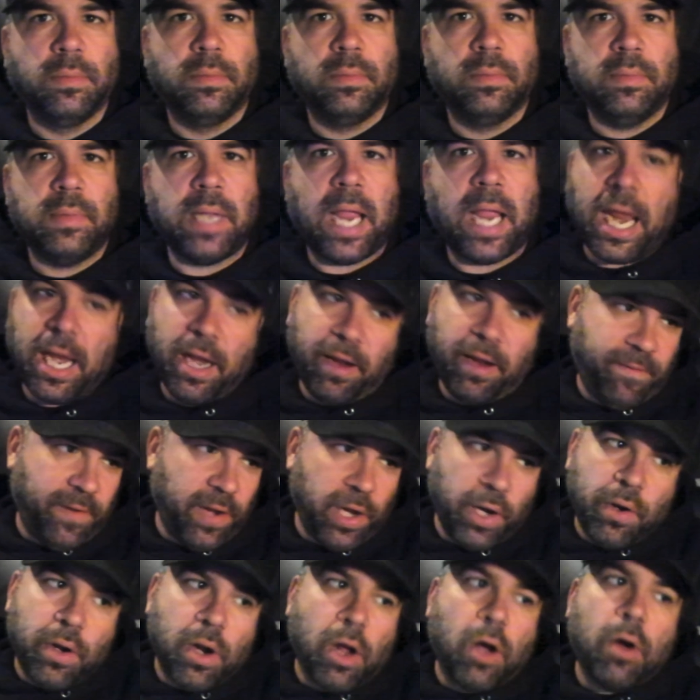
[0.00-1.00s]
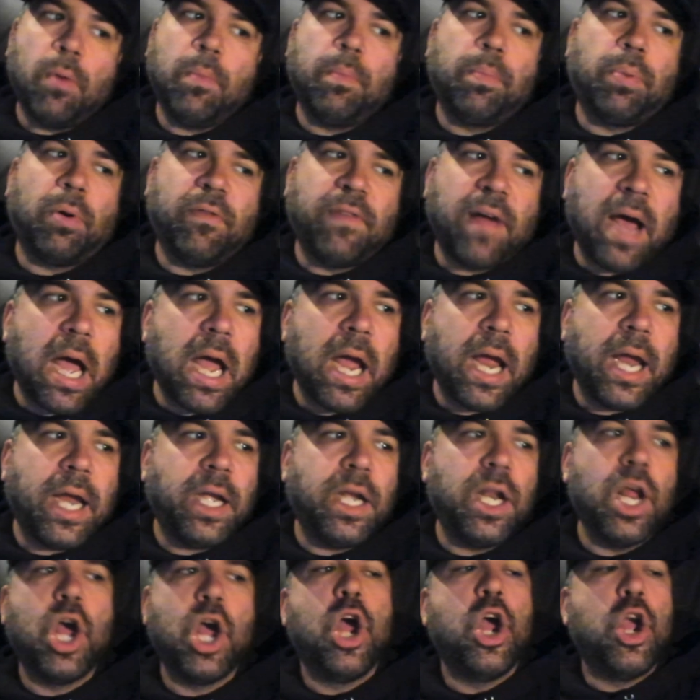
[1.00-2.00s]
And if you don't provide
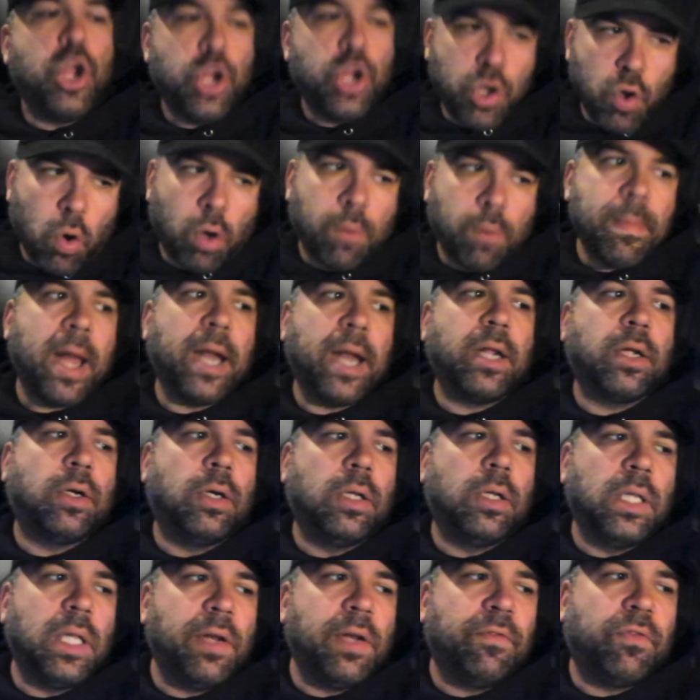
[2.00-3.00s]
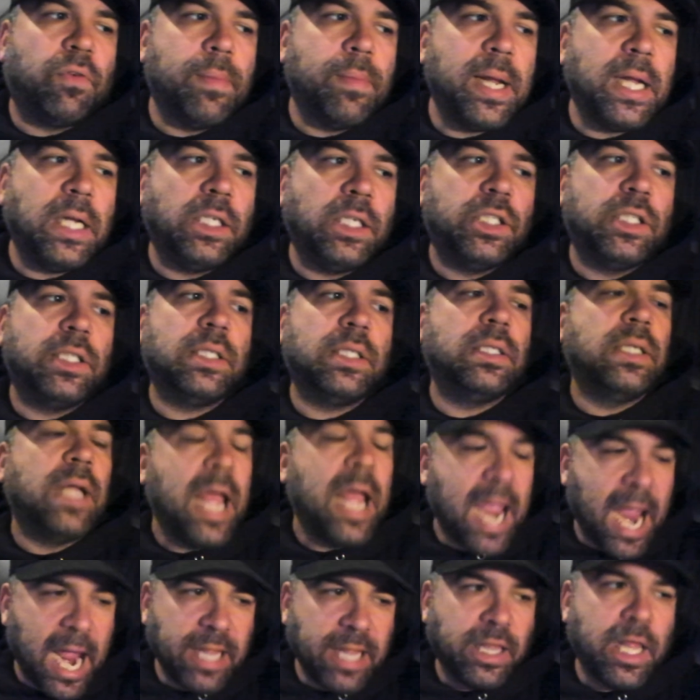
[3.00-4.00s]
your medical information
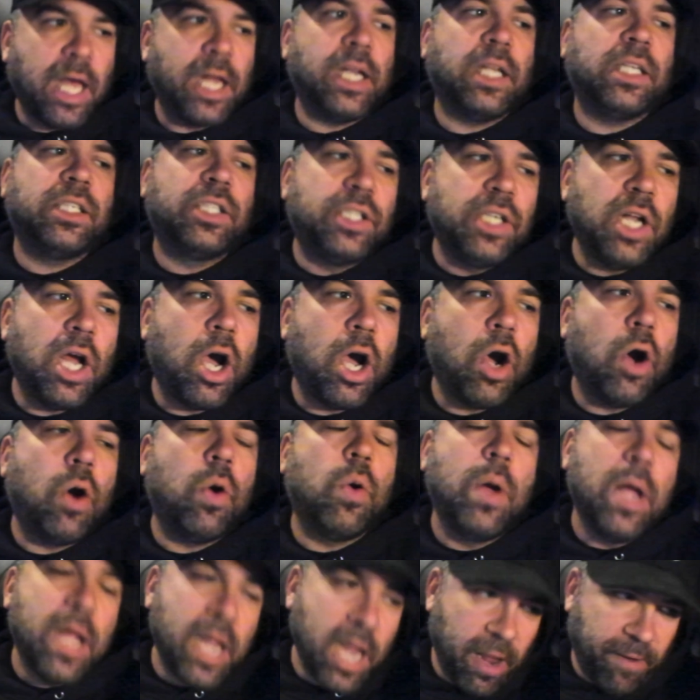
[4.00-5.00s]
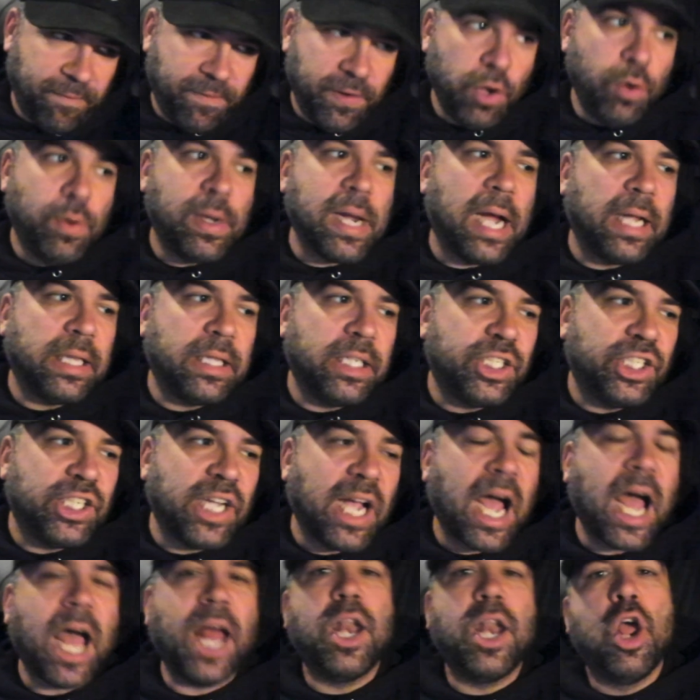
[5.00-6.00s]
and let us know if you got the
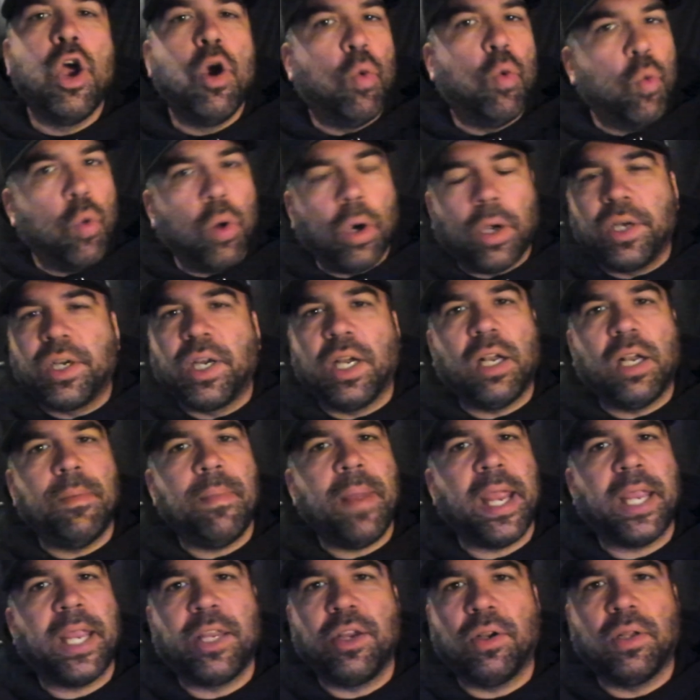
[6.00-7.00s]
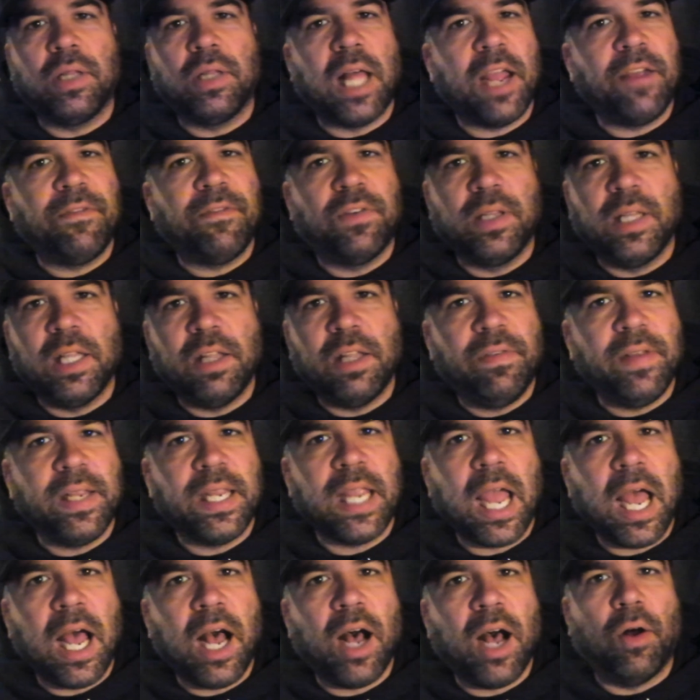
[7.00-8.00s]
shot, we're going to make your life a living
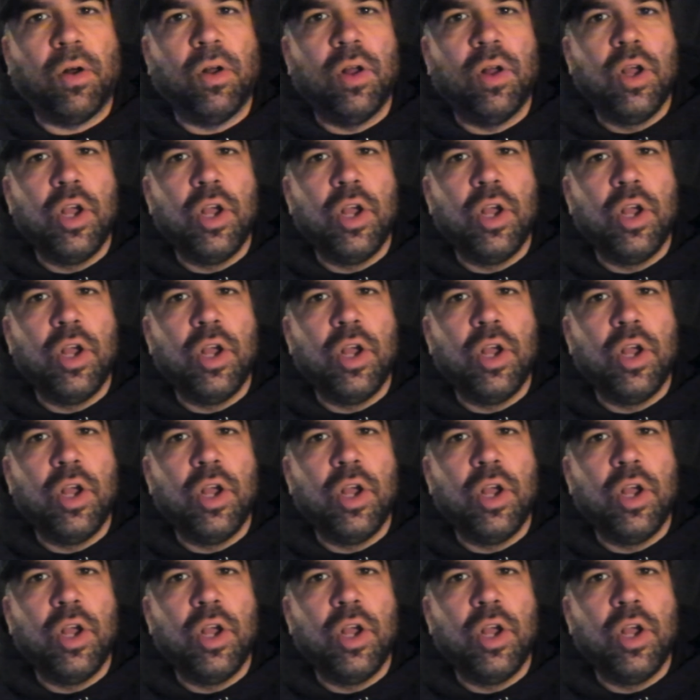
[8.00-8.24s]
hell.